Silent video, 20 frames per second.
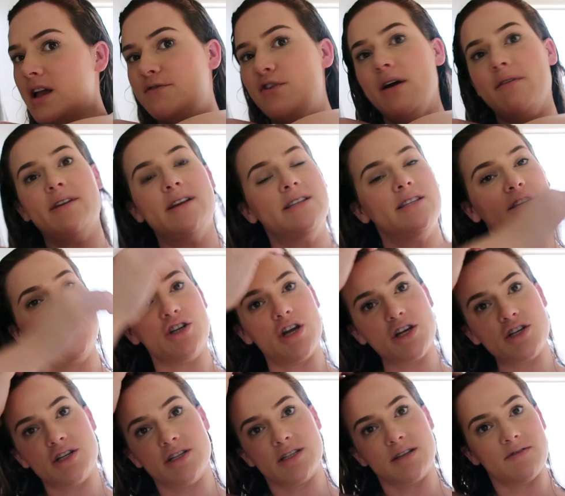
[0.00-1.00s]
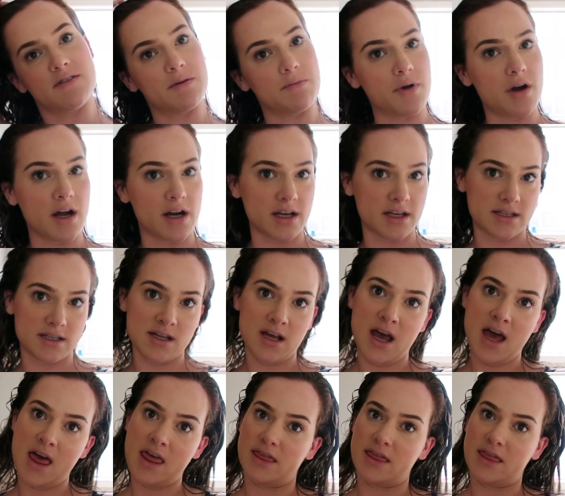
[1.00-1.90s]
If you have any suggestions of some products